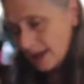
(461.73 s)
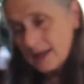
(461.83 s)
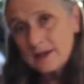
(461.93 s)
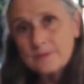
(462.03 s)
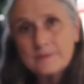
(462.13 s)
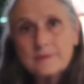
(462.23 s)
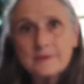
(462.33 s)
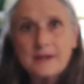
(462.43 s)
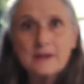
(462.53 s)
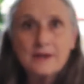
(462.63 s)
um,
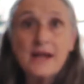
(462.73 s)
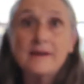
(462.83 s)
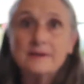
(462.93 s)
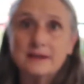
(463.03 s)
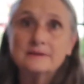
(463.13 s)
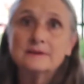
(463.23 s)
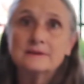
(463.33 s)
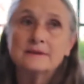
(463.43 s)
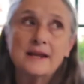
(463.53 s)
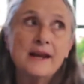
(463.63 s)
they're calving
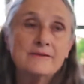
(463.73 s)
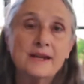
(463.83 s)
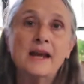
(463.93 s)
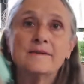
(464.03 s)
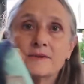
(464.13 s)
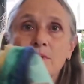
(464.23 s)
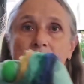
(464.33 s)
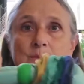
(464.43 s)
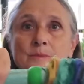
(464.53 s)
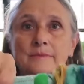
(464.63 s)
they have calves
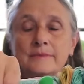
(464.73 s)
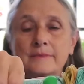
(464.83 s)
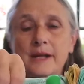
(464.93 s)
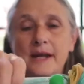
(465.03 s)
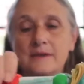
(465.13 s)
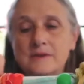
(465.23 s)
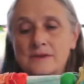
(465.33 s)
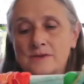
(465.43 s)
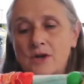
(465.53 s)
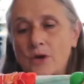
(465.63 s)
with them and
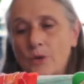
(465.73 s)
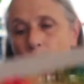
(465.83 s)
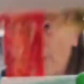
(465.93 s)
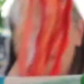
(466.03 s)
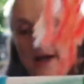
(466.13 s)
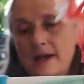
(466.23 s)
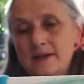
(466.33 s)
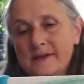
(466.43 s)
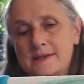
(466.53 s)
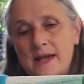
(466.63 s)
so I
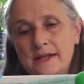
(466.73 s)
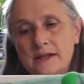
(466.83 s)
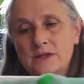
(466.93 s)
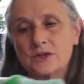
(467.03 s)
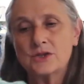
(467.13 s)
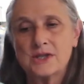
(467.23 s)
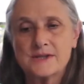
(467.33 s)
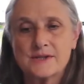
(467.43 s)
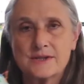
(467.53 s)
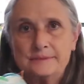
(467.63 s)
decided to
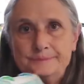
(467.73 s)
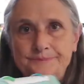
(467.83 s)
just